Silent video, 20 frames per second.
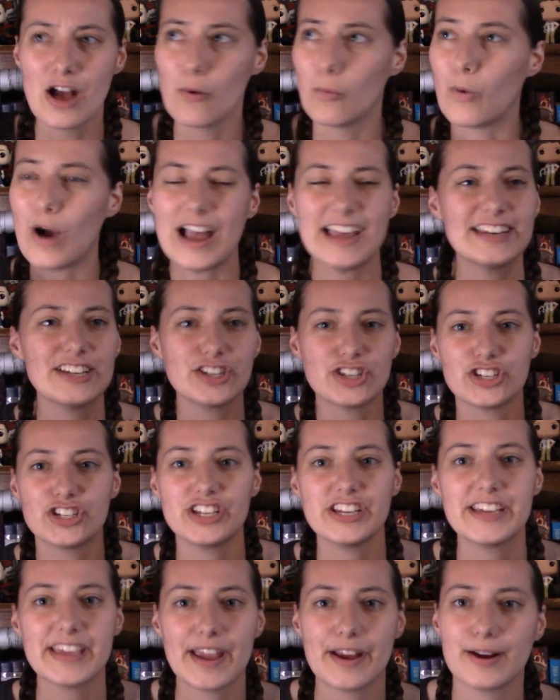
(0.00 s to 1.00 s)
Why does
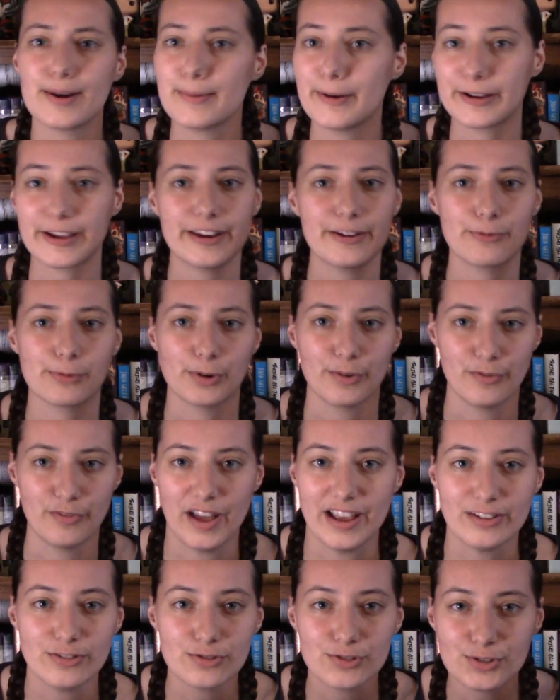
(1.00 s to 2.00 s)
she care about getting
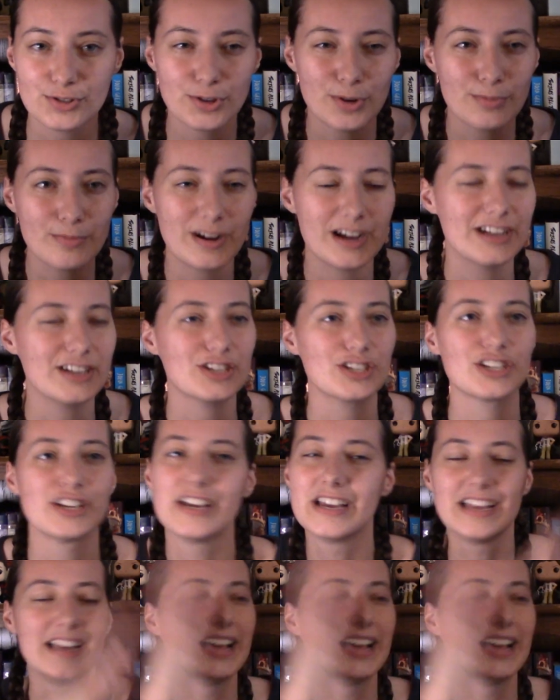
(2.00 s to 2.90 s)
revenge so much?